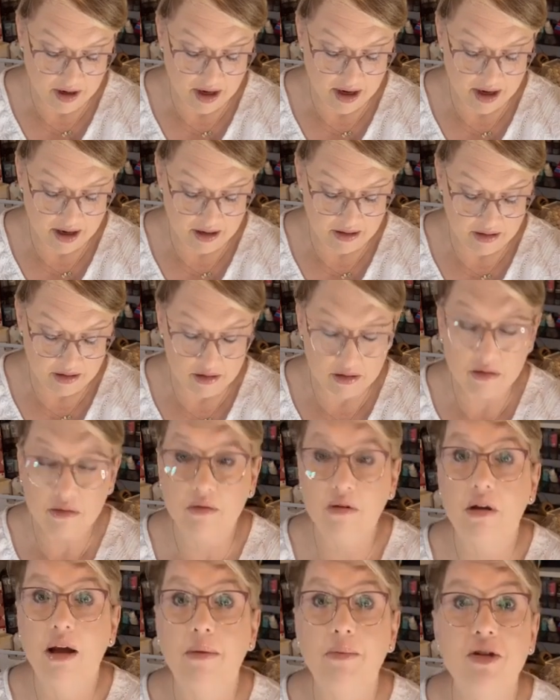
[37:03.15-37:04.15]
But,
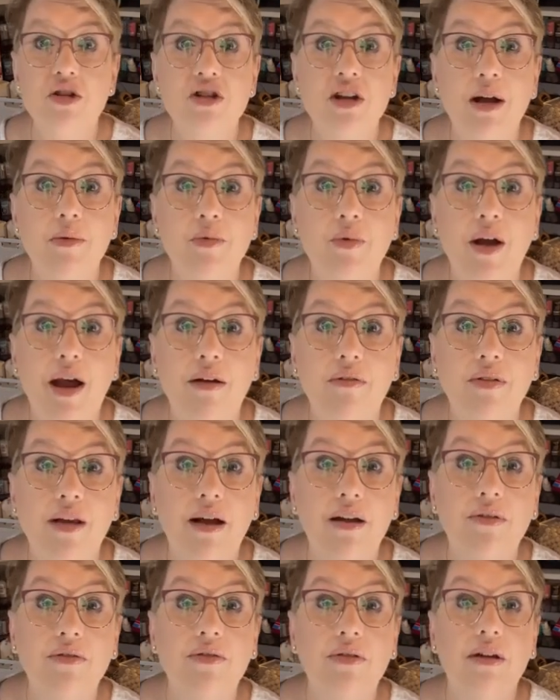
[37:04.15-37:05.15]
how much time do we have
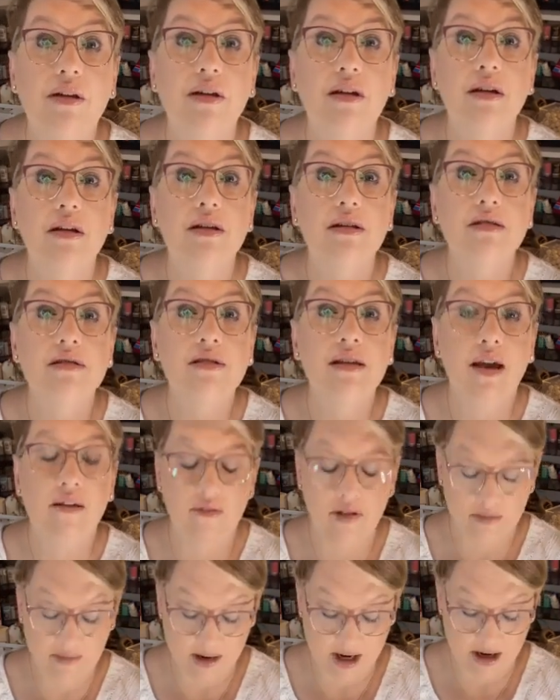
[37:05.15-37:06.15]
left?
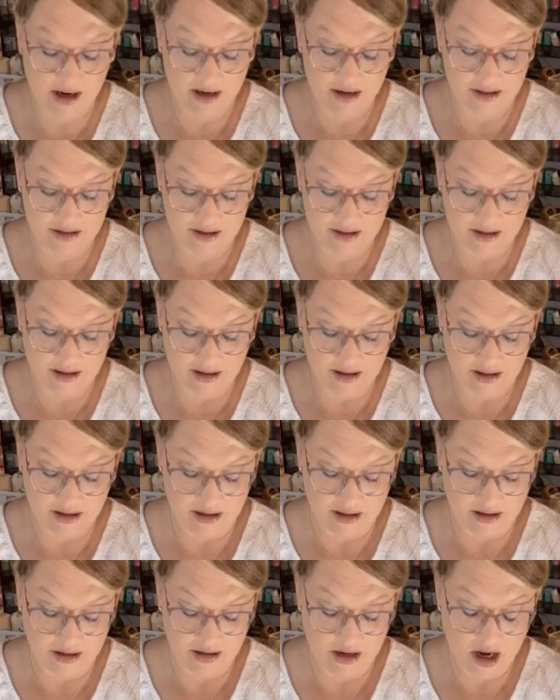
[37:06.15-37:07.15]
7 minutes?
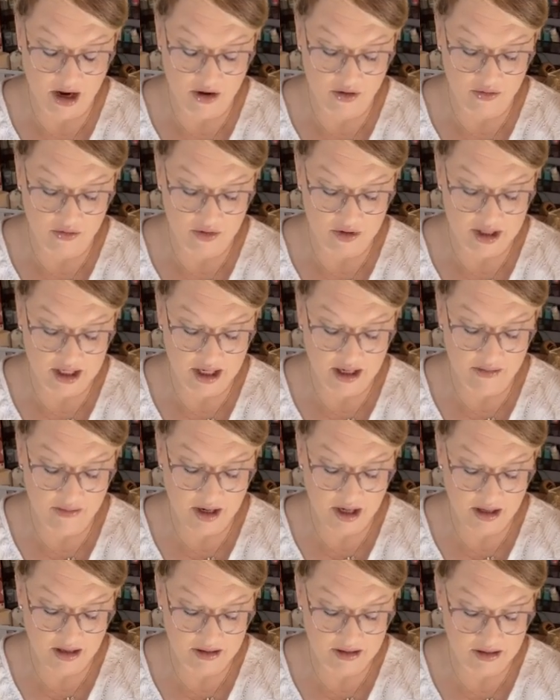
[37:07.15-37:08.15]
No,
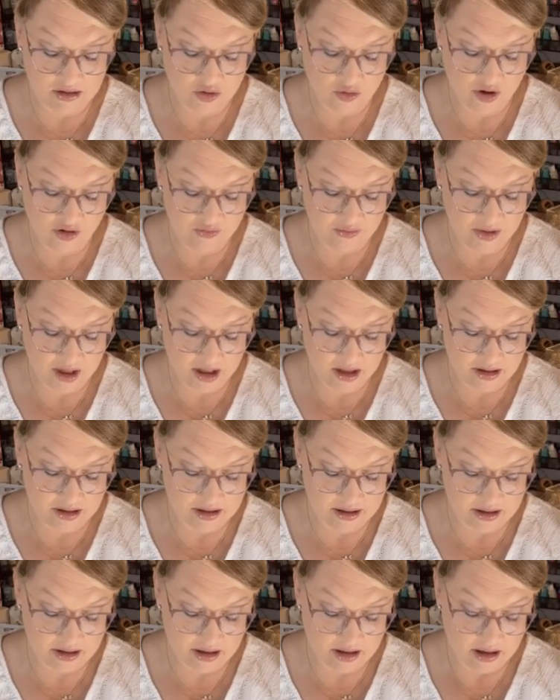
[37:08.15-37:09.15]
10 minutes, 12
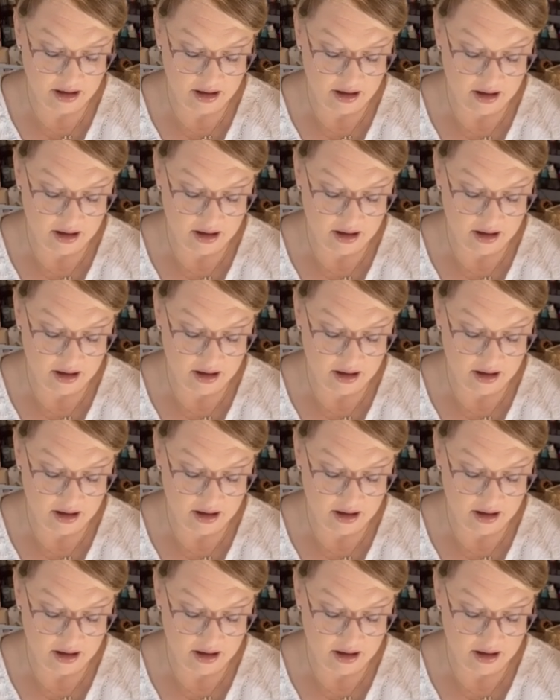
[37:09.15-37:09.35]
minutes.